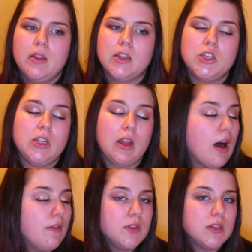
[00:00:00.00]
that she
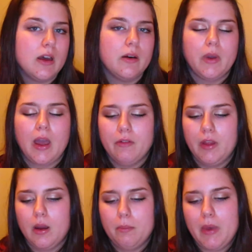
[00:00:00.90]
loves. That we have
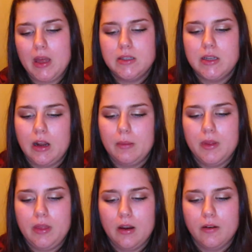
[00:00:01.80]
like a bed set up
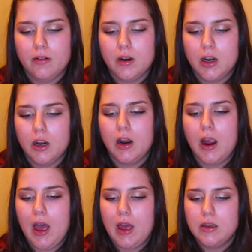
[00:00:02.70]
in there for
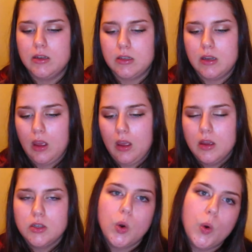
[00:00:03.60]
her and
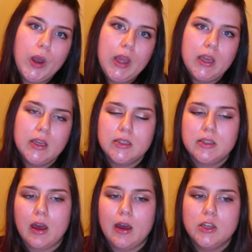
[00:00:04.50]

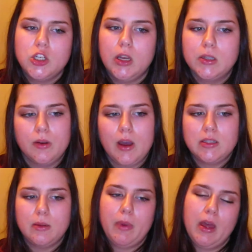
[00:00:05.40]
toys. She also
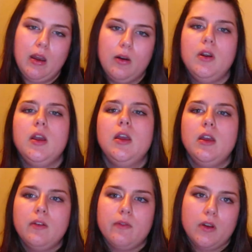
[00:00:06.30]
has a bed out
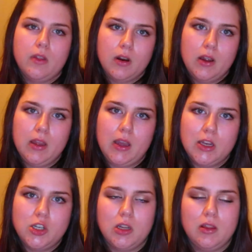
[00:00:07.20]
further in the
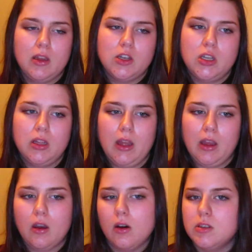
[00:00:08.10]
kitchen that she
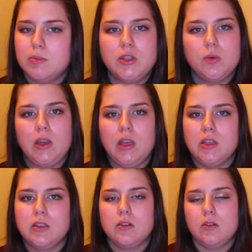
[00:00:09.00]
like goes
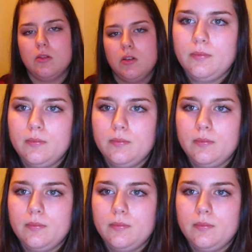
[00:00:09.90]
between. So